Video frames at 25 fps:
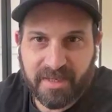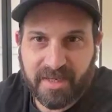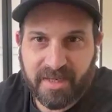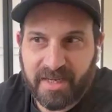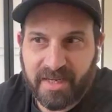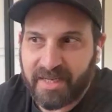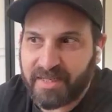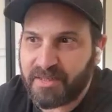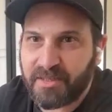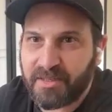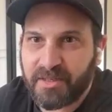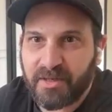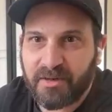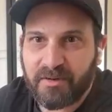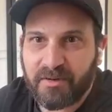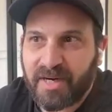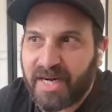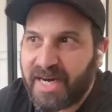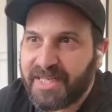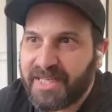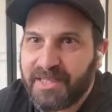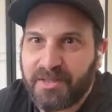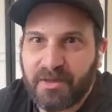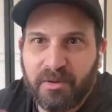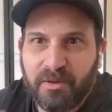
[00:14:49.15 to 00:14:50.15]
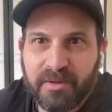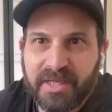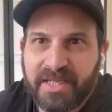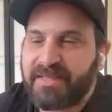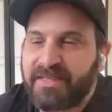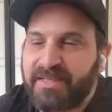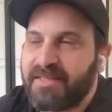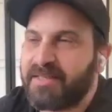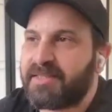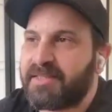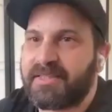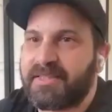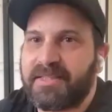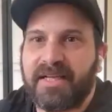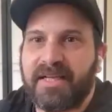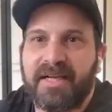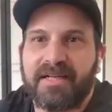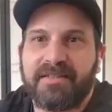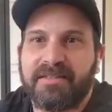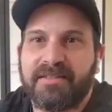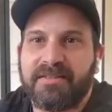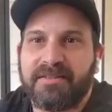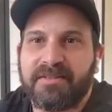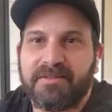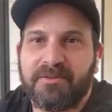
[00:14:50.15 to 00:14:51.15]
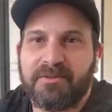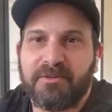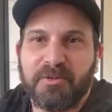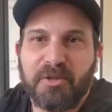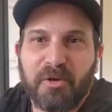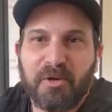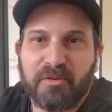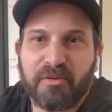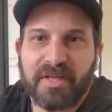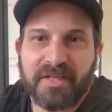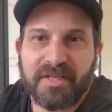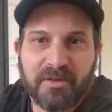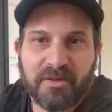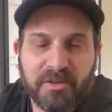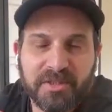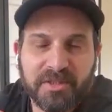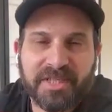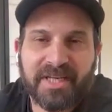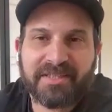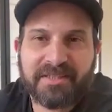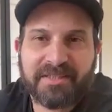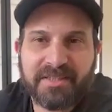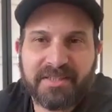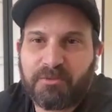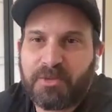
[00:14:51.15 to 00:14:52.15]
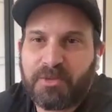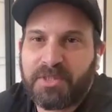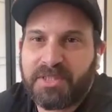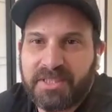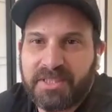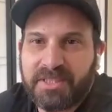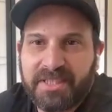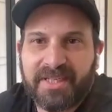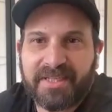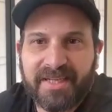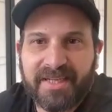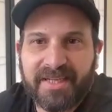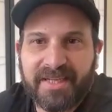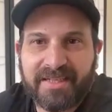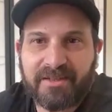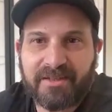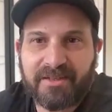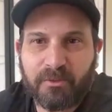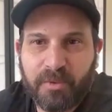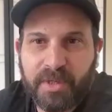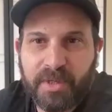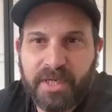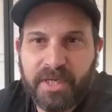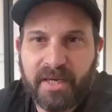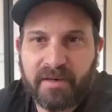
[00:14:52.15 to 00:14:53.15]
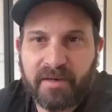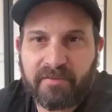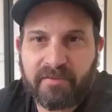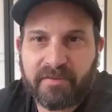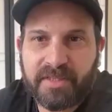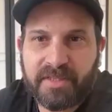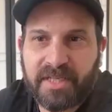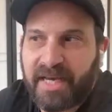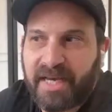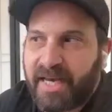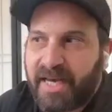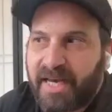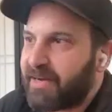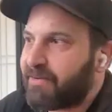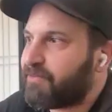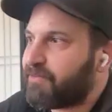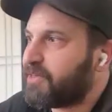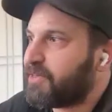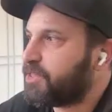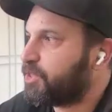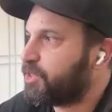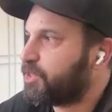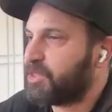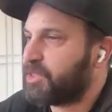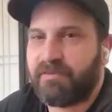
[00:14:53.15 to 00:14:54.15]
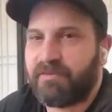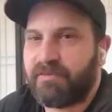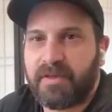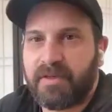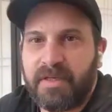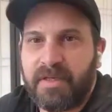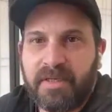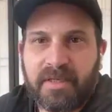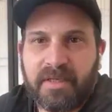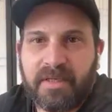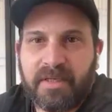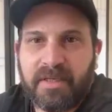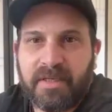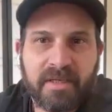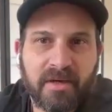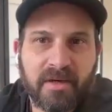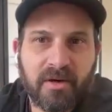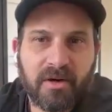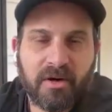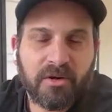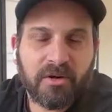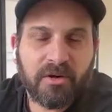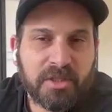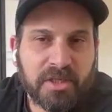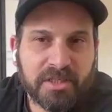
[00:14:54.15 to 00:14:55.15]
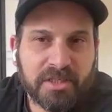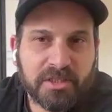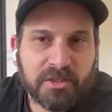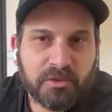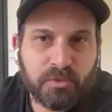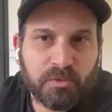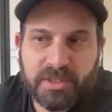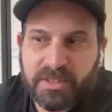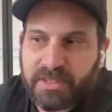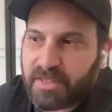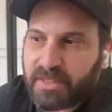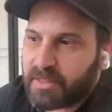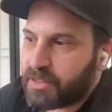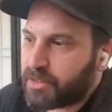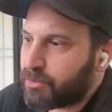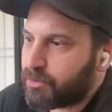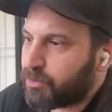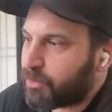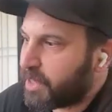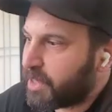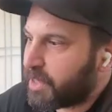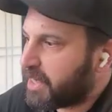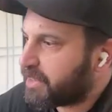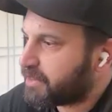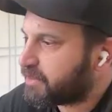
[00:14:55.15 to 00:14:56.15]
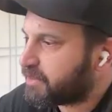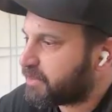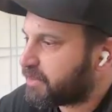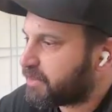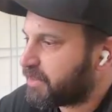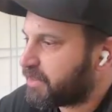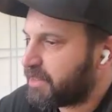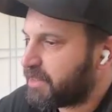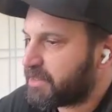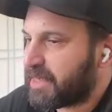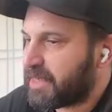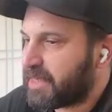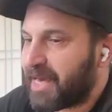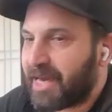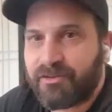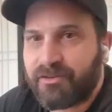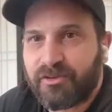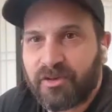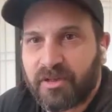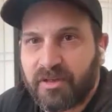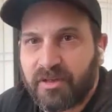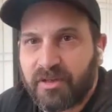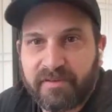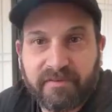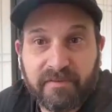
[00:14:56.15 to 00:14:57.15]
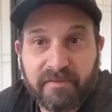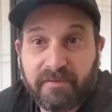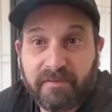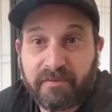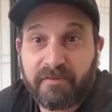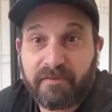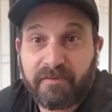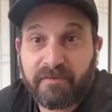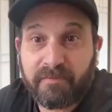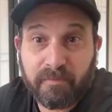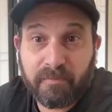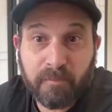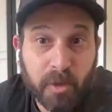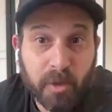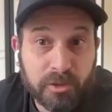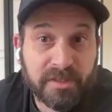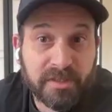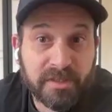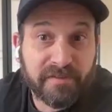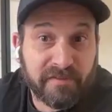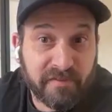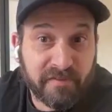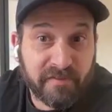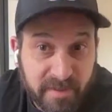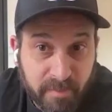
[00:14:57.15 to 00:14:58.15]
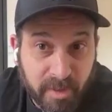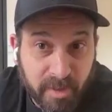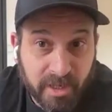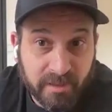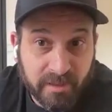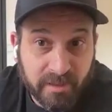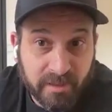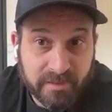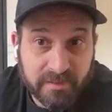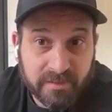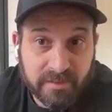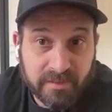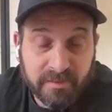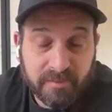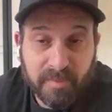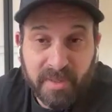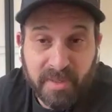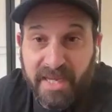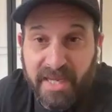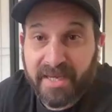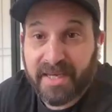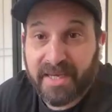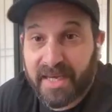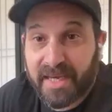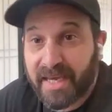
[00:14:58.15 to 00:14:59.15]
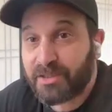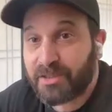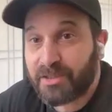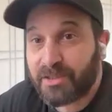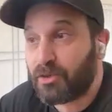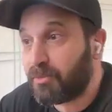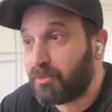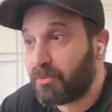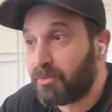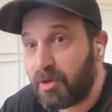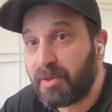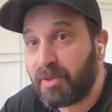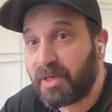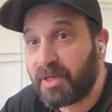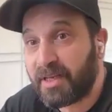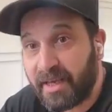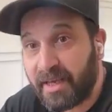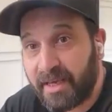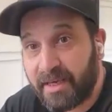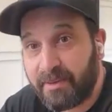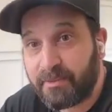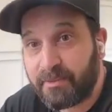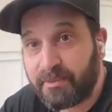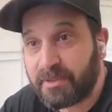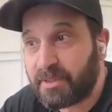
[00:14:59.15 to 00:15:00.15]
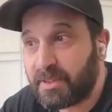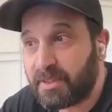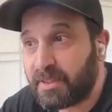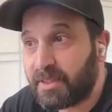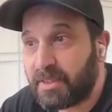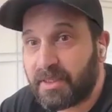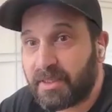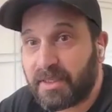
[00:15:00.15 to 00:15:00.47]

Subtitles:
And I don't need the stats to know that because we see the data we have. The average audience we see in the US, it's actually mostly females playing casual mobile games.